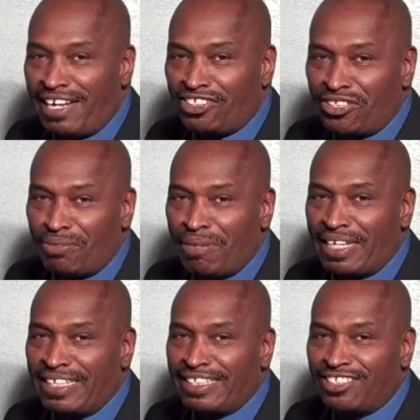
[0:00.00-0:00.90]
as you're
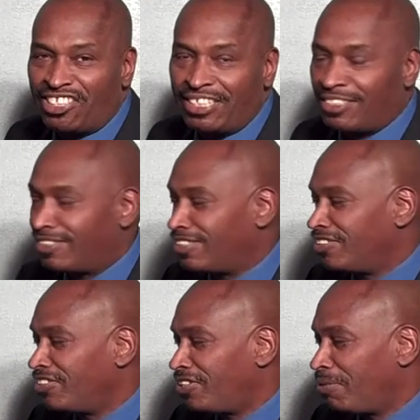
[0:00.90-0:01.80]
making decisions and
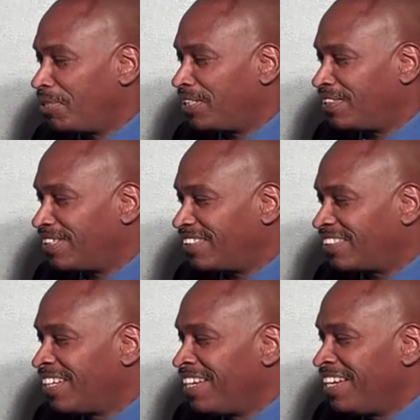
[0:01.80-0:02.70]
determining things.